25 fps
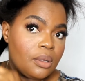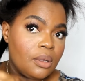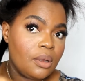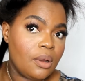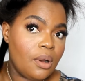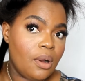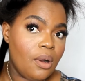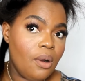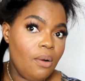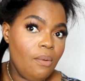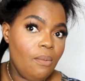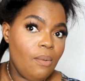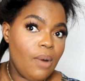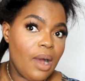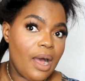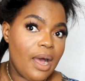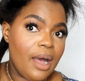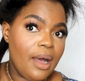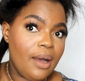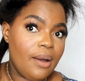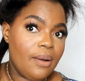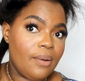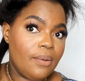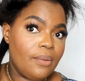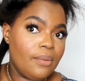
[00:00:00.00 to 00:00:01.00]
Oh
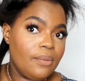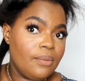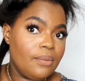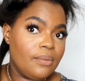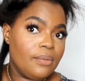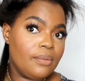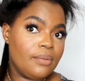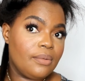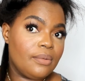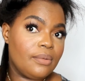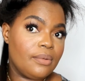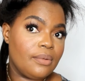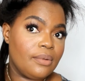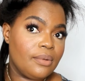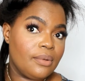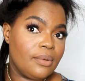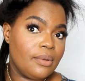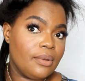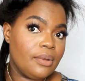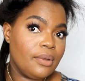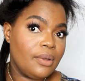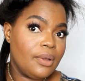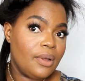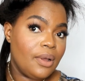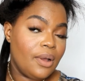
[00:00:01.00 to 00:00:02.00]
wow.
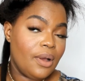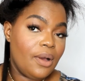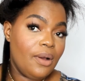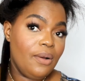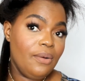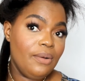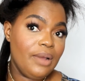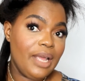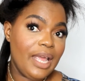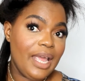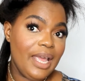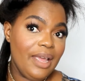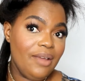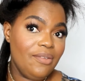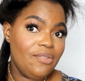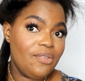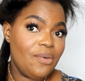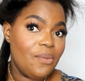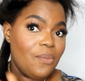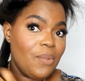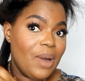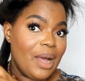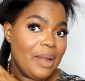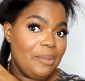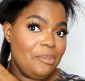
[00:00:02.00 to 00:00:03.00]
Okay,
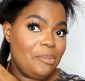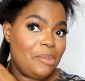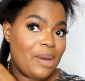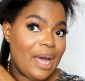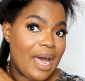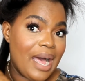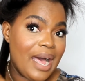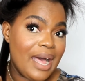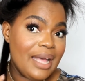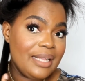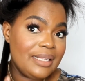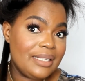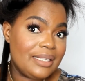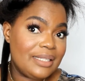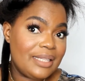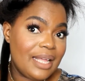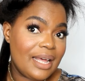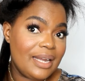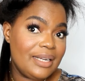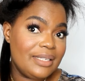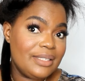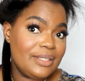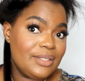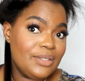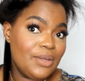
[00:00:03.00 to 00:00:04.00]
for one pass,
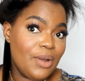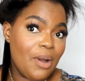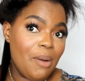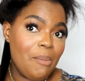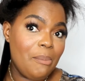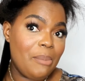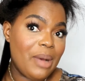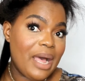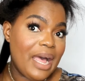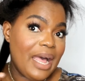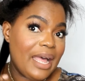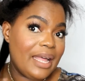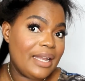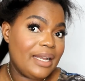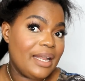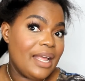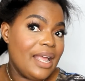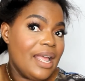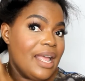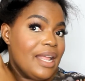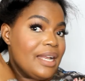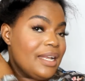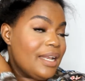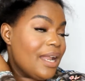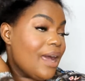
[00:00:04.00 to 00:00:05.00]
that is not bad.
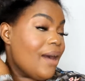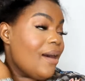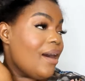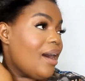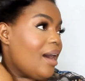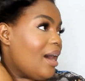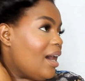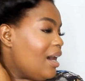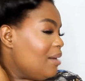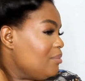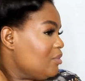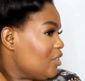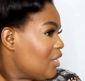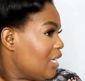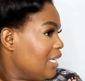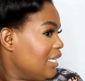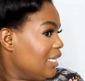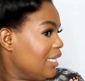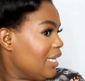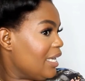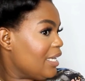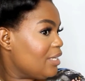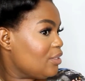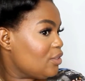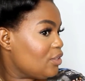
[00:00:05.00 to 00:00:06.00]
Now, I'm trying
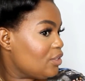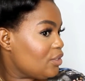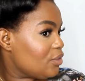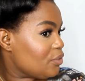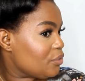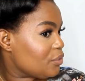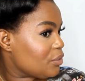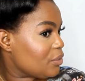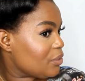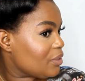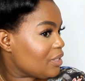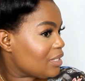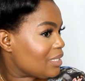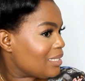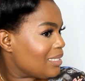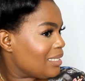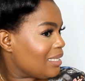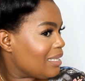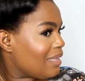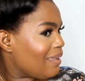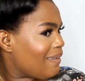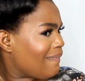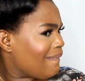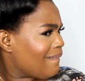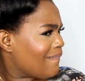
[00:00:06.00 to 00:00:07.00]
to get to the roots
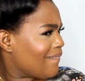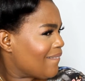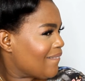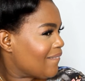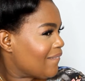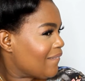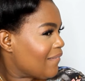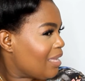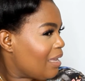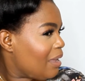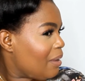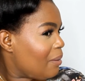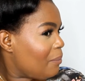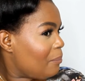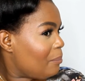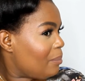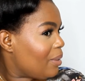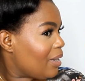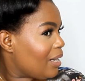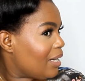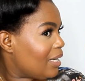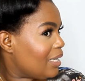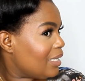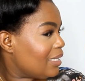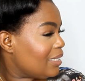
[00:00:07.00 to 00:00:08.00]

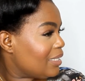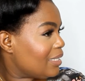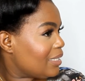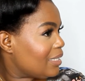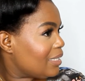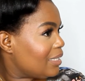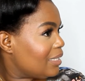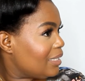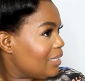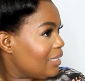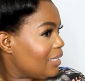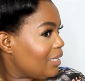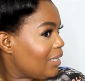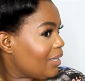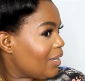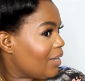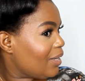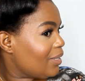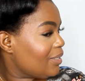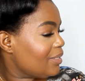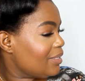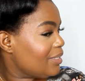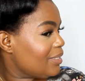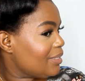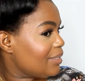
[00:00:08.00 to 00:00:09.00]
because your
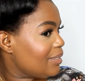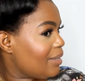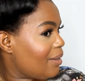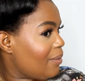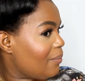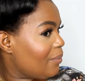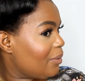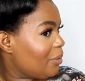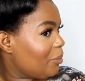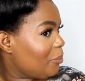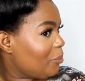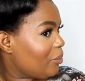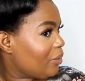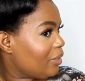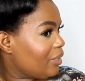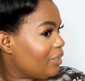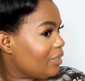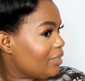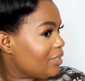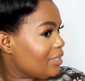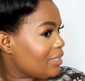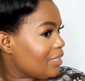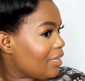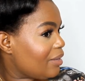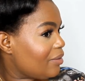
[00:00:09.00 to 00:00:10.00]
girl does not want to burn
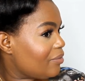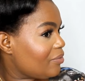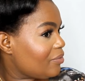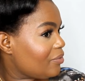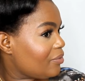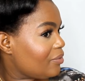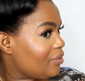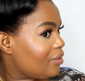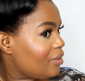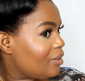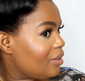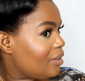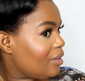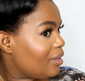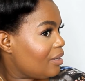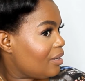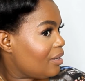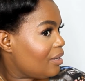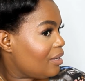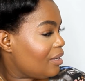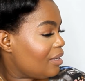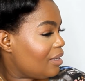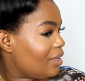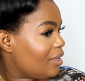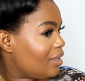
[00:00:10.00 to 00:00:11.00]
herself.
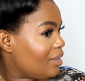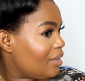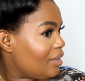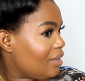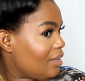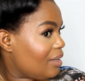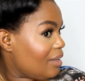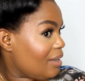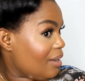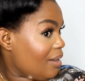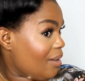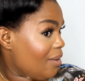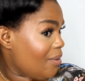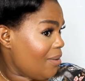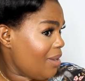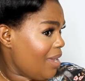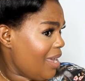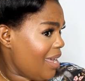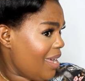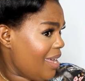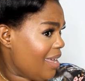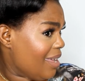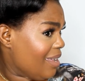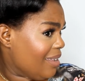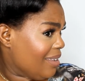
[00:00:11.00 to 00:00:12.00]
Oh
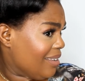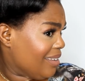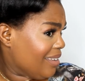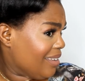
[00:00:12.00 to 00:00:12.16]
yeah.